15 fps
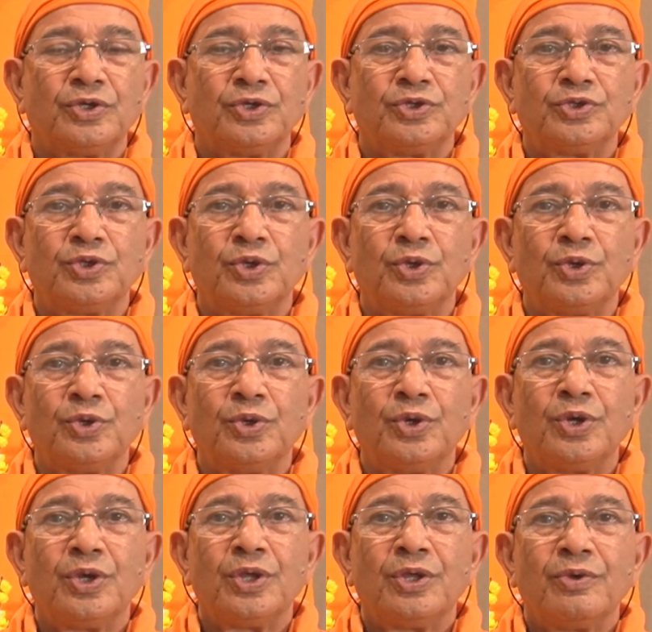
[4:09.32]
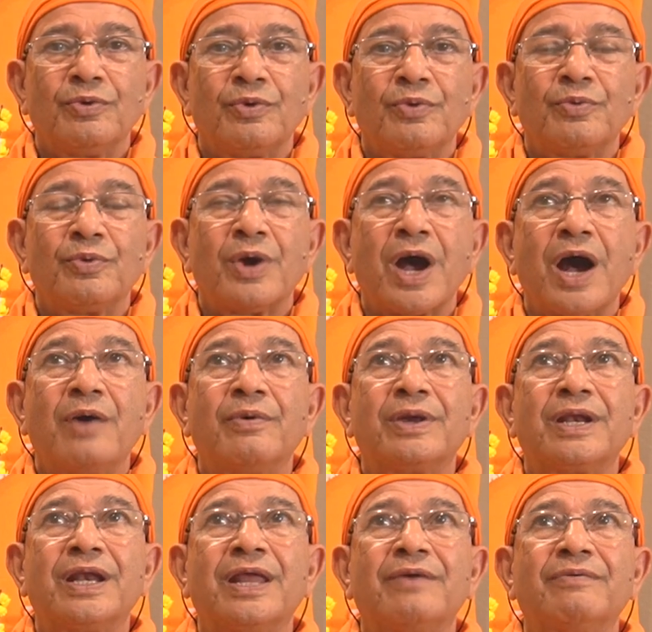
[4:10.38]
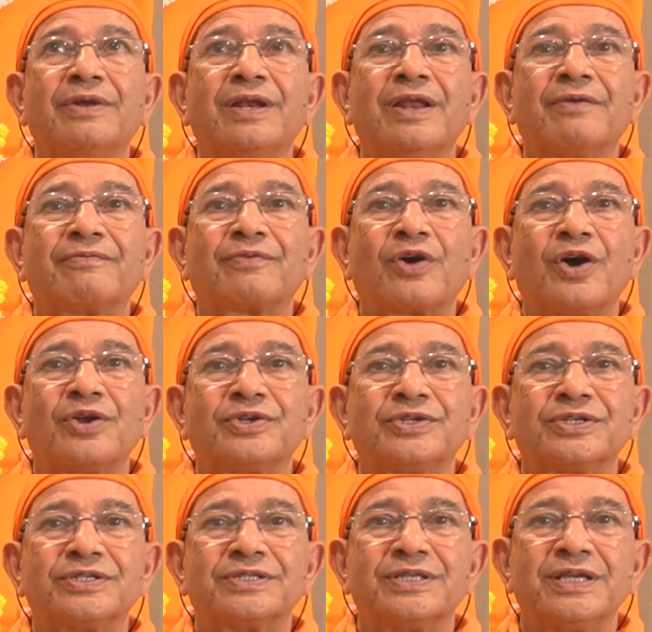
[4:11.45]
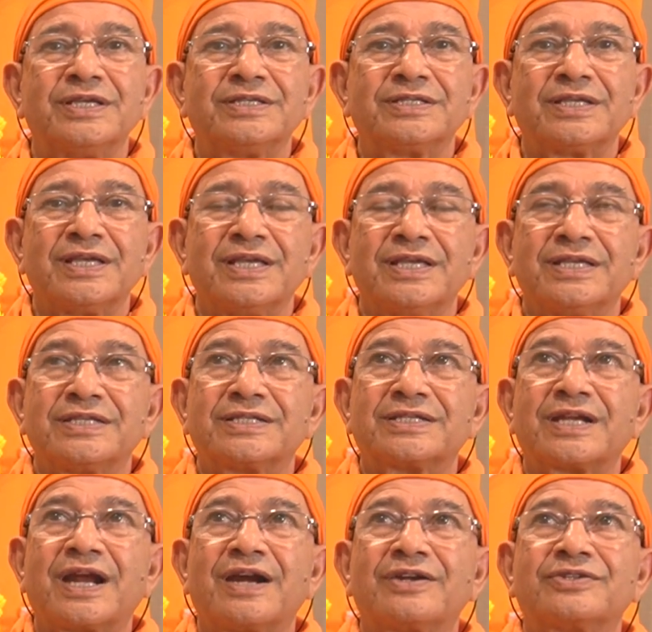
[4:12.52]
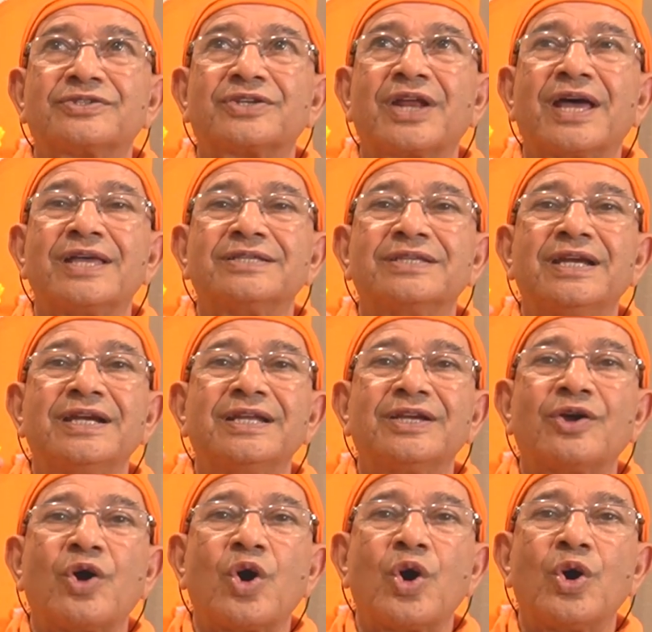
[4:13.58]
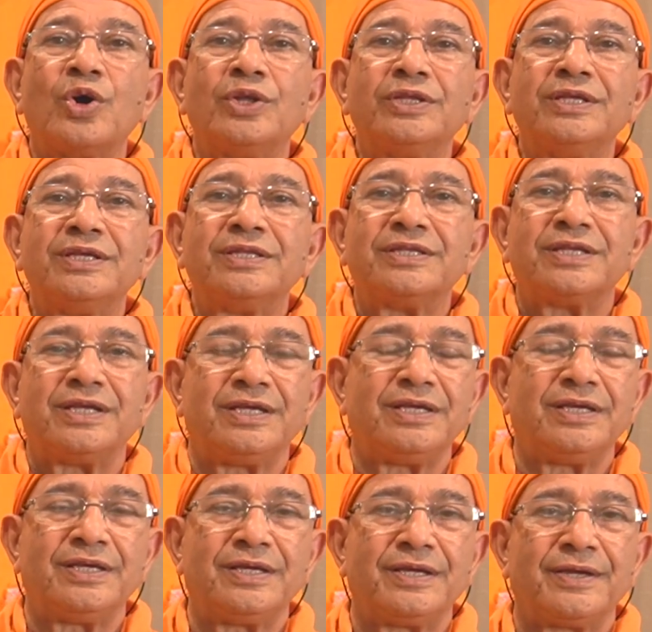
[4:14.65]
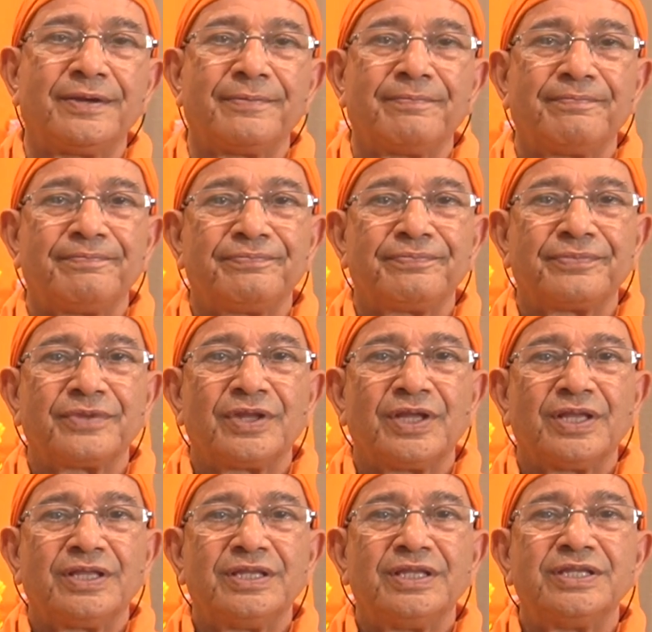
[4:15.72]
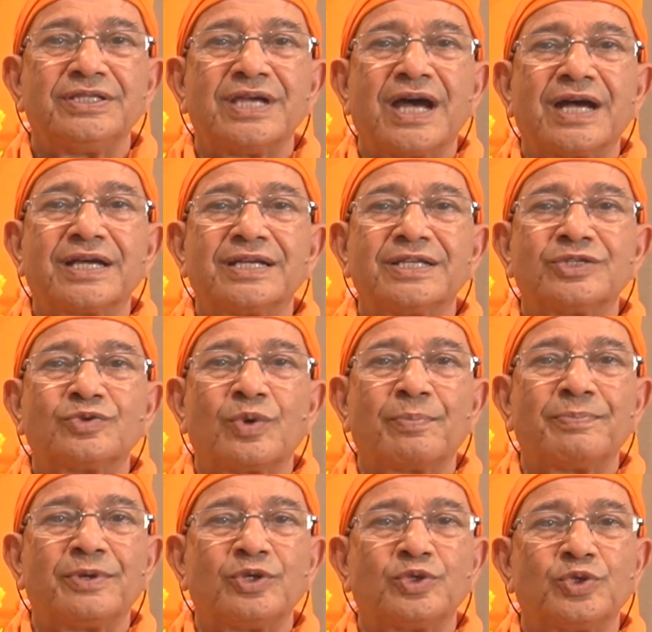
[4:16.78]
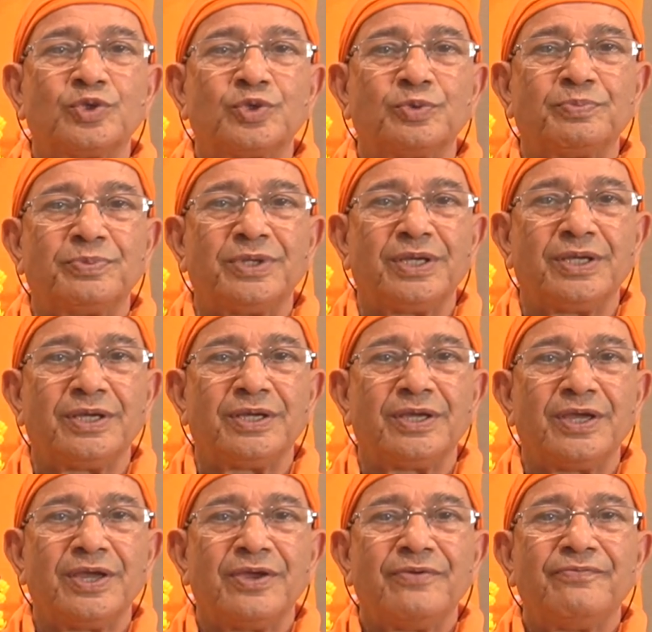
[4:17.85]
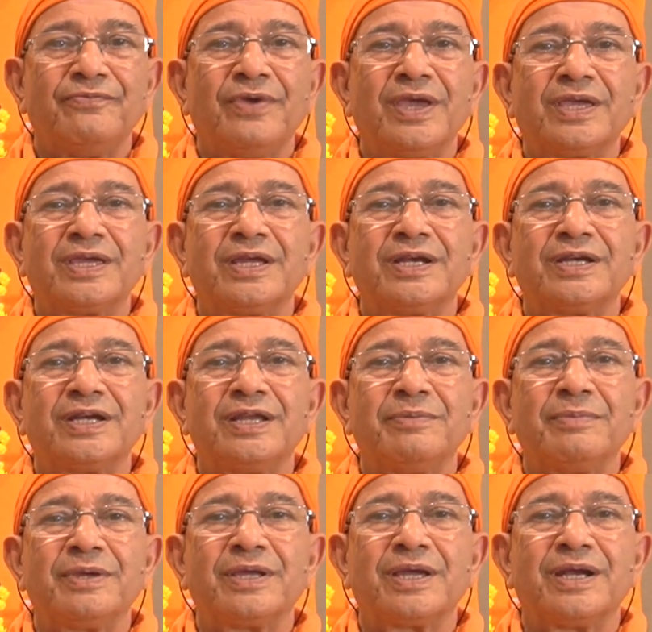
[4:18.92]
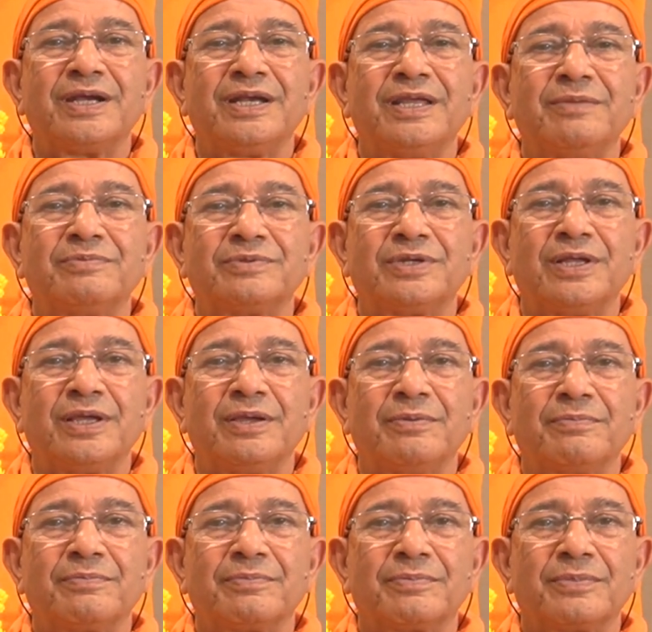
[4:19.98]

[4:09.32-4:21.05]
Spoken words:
So, our level of consciousness starts transcending all the three, the Jagrat, Swapna, Sushupti, waking, dreaming and deep sleep.